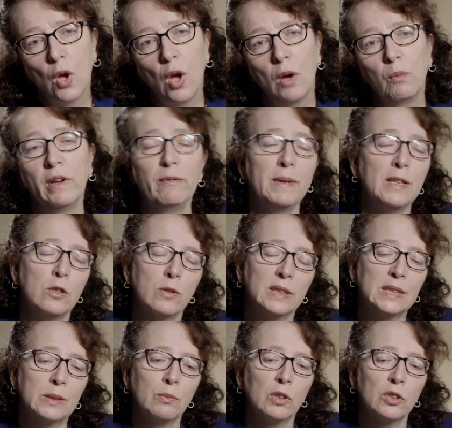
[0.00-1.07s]
And we've been doing
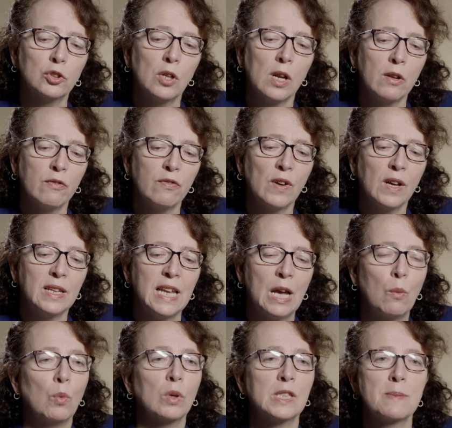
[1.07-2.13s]
some work trying to find
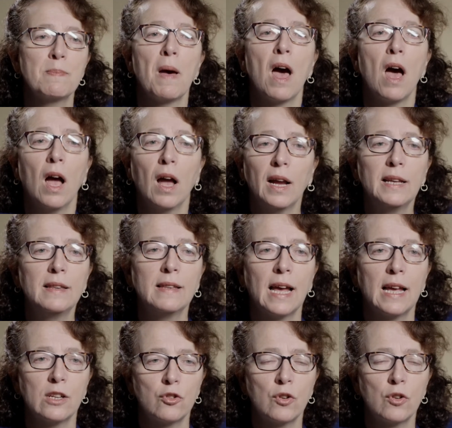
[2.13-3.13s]
out what's behind that,